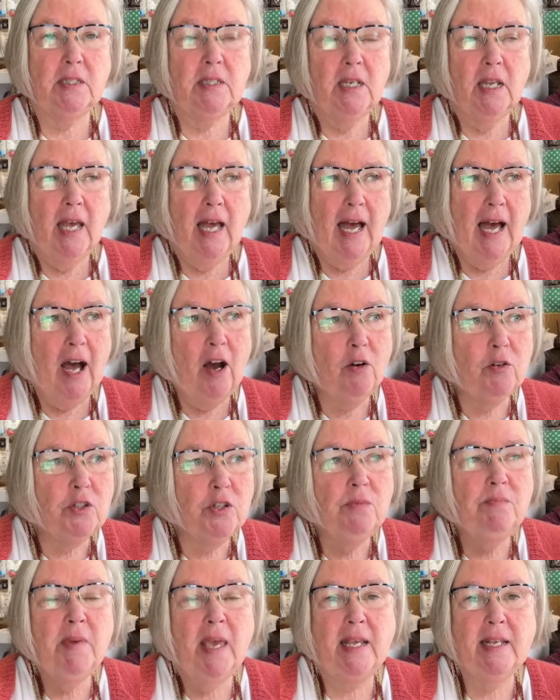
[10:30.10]
How
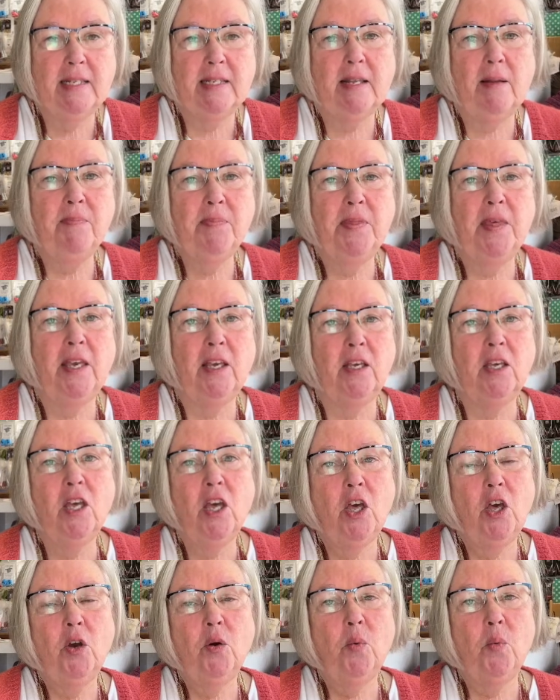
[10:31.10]
to make something
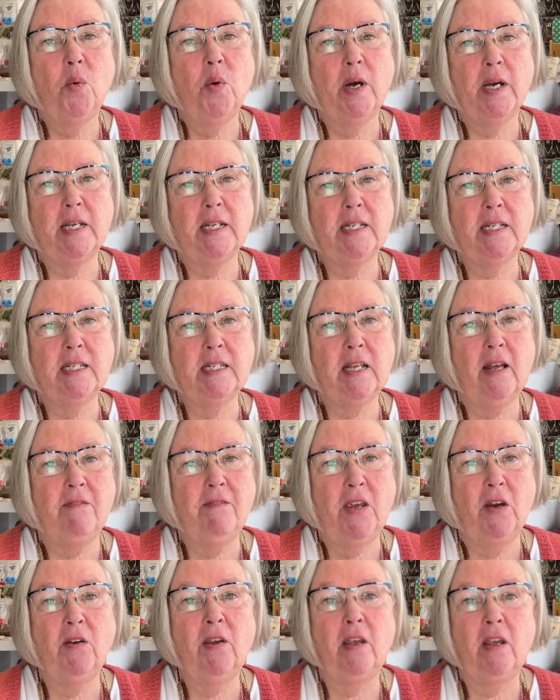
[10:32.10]
was a
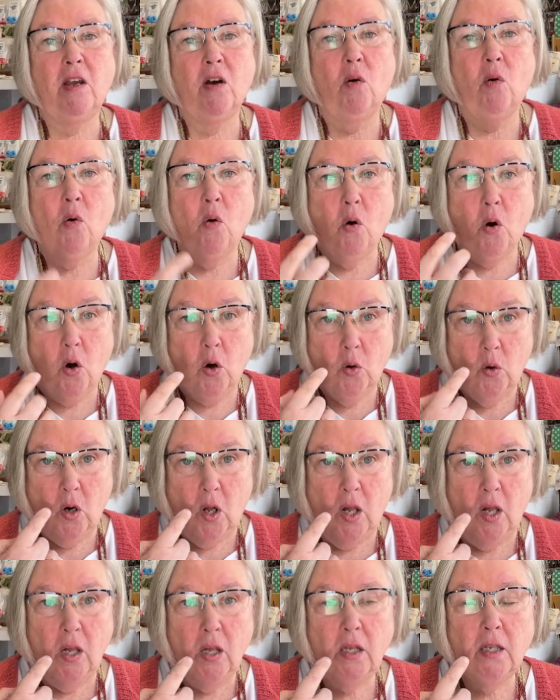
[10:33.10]
very
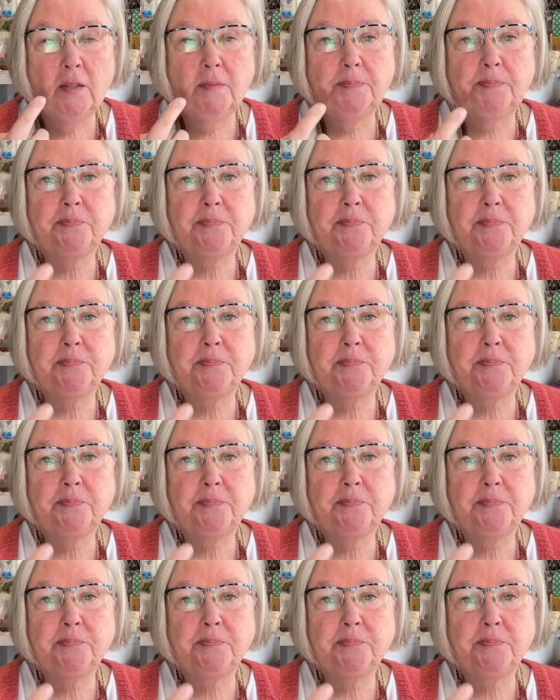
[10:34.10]
oral